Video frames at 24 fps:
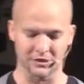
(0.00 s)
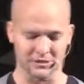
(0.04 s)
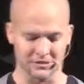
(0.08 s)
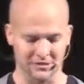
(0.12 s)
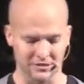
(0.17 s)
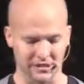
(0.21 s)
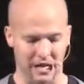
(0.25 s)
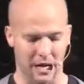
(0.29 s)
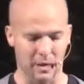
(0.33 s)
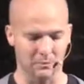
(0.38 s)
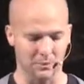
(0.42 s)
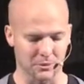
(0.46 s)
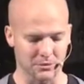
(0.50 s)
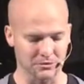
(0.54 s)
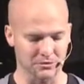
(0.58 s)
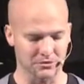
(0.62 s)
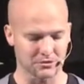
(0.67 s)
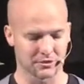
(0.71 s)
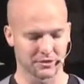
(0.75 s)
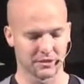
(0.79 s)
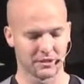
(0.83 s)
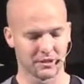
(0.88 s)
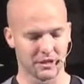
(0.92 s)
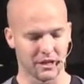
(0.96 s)
Disciples,
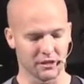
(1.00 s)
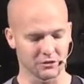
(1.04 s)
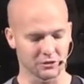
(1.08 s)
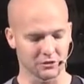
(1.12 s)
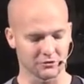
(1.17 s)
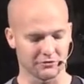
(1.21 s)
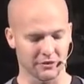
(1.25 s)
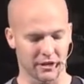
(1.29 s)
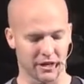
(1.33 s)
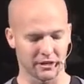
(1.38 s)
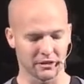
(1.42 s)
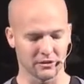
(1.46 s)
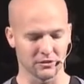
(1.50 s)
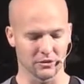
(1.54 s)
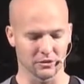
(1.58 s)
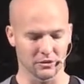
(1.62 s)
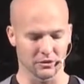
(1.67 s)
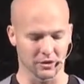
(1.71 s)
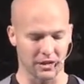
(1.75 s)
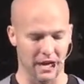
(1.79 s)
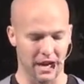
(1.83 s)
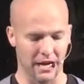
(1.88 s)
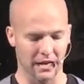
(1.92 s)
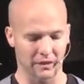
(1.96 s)
here's your final little
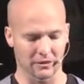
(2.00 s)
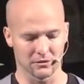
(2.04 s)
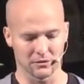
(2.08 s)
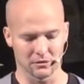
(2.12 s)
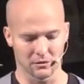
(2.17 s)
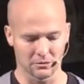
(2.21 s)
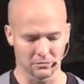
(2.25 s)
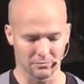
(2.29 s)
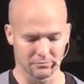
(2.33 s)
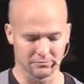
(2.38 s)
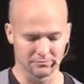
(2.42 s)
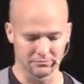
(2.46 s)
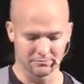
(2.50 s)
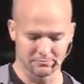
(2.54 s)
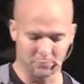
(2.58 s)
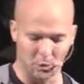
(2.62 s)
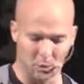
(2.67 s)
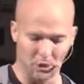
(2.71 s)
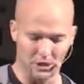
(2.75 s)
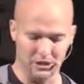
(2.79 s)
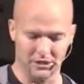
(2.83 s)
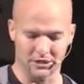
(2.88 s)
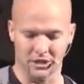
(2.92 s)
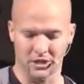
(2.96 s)
line, little
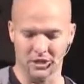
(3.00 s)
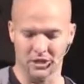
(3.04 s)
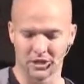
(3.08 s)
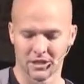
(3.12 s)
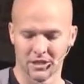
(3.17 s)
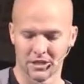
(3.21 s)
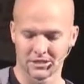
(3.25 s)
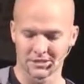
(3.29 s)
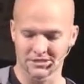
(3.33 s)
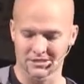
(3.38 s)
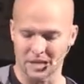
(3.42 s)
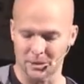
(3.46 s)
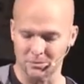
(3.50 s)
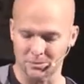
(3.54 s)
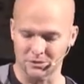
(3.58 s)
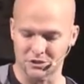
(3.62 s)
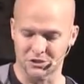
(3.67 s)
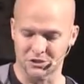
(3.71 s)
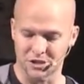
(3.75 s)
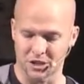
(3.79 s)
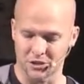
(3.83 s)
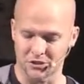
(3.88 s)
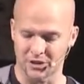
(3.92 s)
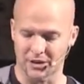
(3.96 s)
point there. Disciples
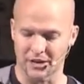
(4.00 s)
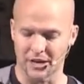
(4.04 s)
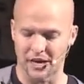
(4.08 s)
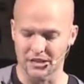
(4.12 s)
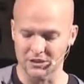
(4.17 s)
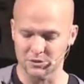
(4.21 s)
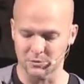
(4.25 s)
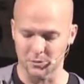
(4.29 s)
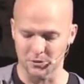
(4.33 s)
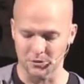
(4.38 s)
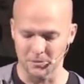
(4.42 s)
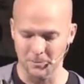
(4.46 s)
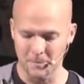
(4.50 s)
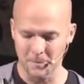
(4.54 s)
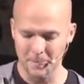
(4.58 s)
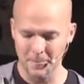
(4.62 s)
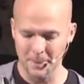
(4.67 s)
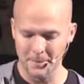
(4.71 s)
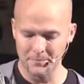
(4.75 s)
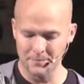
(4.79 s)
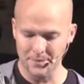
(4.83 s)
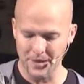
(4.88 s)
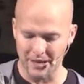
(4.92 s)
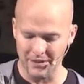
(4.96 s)
share the gospel
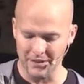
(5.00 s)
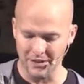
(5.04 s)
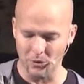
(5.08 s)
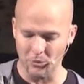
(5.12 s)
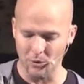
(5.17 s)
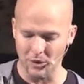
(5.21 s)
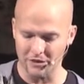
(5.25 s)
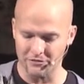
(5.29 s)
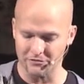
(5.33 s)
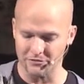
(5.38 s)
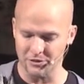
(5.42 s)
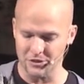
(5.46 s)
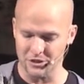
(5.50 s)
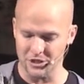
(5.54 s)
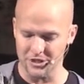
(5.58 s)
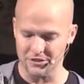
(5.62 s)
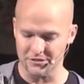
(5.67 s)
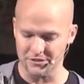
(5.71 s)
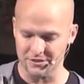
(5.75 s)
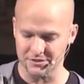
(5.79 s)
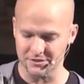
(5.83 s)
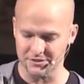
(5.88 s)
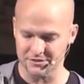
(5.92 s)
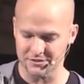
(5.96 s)
and they wait for
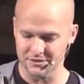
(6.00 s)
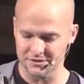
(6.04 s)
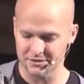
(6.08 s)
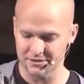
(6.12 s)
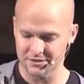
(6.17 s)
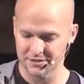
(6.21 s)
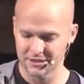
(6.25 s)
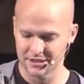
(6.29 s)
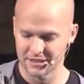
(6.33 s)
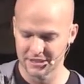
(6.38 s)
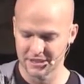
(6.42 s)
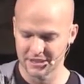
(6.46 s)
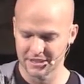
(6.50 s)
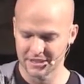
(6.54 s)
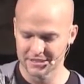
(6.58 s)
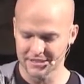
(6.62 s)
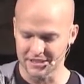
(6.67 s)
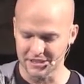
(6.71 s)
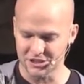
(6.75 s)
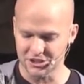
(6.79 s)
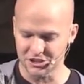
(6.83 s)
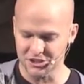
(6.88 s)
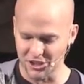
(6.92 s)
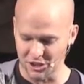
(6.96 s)
Jesus. They
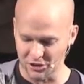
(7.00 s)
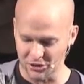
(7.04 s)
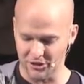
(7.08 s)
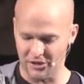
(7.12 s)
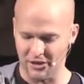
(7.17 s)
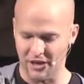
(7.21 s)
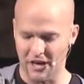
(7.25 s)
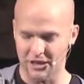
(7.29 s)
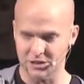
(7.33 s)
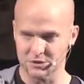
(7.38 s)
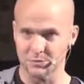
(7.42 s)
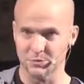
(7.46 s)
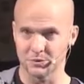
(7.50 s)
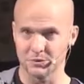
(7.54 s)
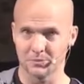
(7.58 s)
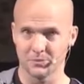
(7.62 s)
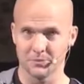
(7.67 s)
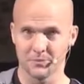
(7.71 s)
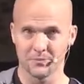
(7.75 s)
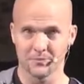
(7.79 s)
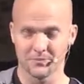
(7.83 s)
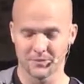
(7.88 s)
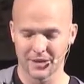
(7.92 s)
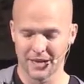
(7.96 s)
share the gospel
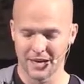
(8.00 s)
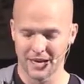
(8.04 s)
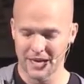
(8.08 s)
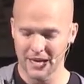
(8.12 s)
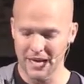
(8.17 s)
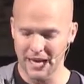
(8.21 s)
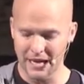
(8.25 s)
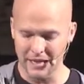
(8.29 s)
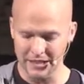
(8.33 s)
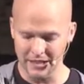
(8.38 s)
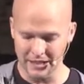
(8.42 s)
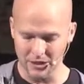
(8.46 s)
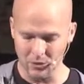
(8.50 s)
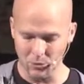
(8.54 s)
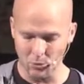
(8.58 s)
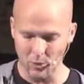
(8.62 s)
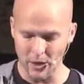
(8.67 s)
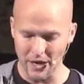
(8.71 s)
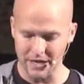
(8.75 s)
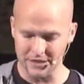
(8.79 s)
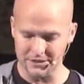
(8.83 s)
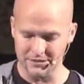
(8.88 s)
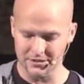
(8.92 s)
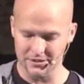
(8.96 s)
and they
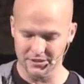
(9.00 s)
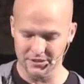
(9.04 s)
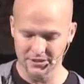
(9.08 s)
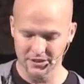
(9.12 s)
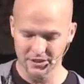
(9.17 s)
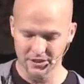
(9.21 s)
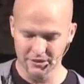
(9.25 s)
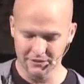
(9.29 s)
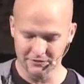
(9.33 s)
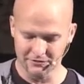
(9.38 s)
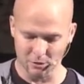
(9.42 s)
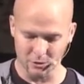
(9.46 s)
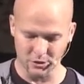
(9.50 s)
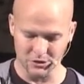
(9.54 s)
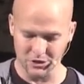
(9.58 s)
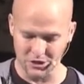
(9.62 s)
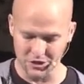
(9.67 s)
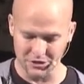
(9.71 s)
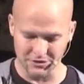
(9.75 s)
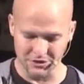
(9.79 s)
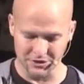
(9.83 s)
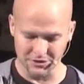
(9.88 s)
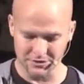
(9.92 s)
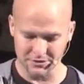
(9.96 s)
wait for
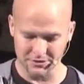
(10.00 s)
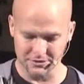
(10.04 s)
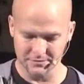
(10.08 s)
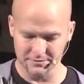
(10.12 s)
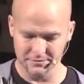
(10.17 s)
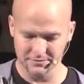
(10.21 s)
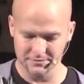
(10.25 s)
Jesus.